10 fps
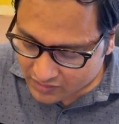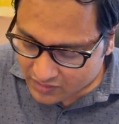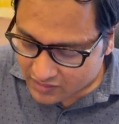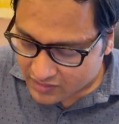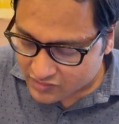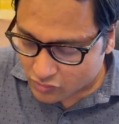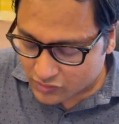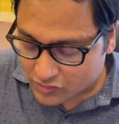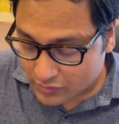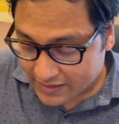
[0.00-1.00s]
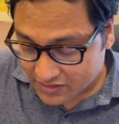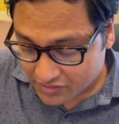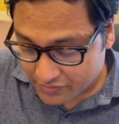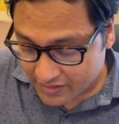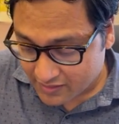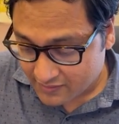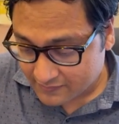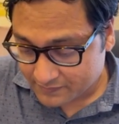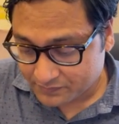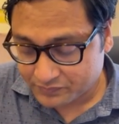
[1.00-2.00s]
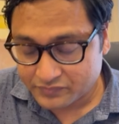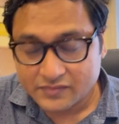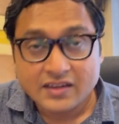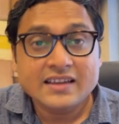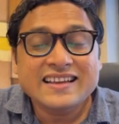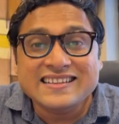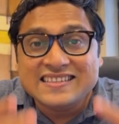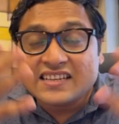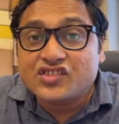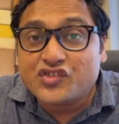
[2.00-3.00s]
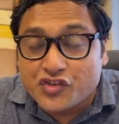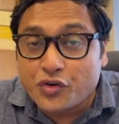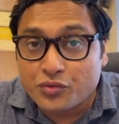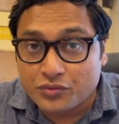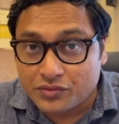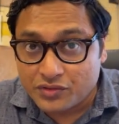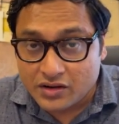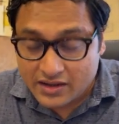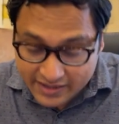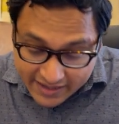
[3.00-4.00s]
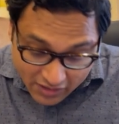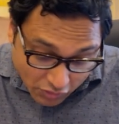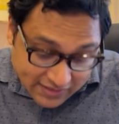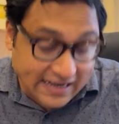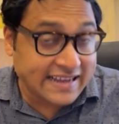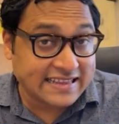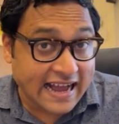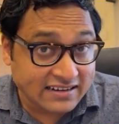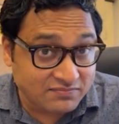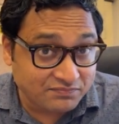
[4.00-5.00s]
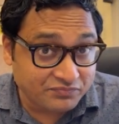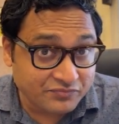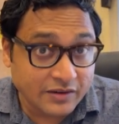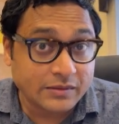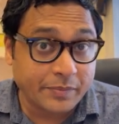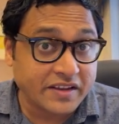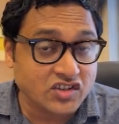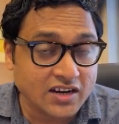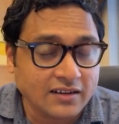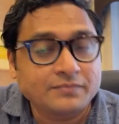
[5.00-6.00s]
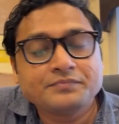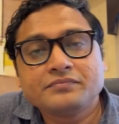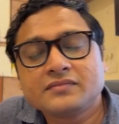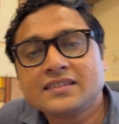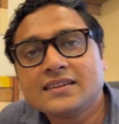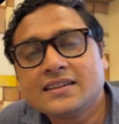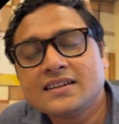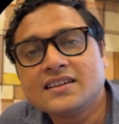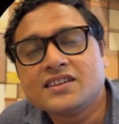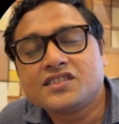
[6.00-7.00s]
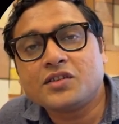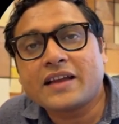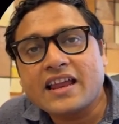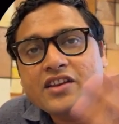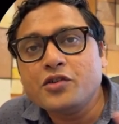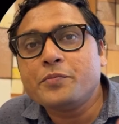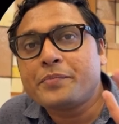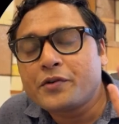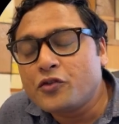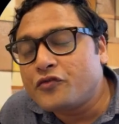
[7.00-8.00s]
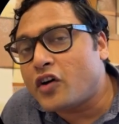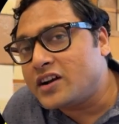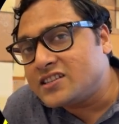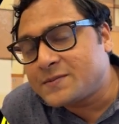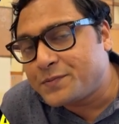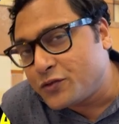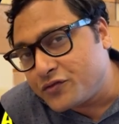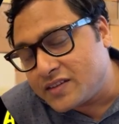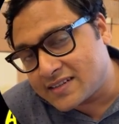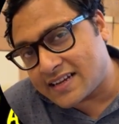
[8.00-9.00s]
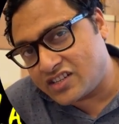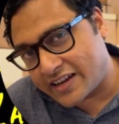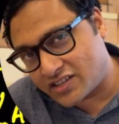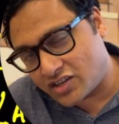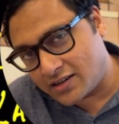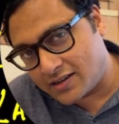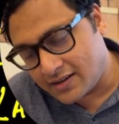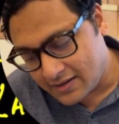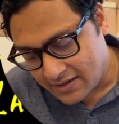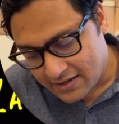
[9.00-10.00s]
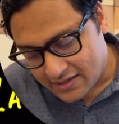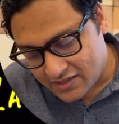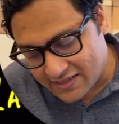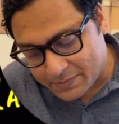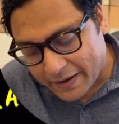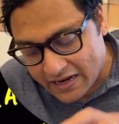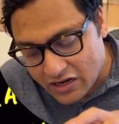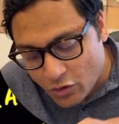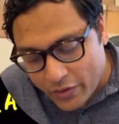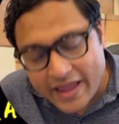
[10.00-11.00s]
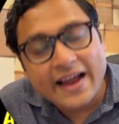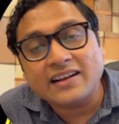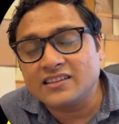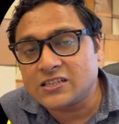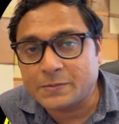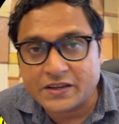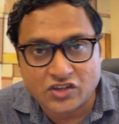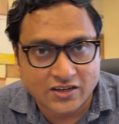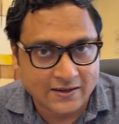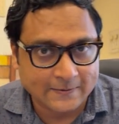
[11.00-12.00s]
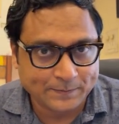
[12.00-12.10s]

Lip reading: is also 90 degree. Is this true? It looks like that from the picture. So can you prove or disprove this conjecture just by looking at this picture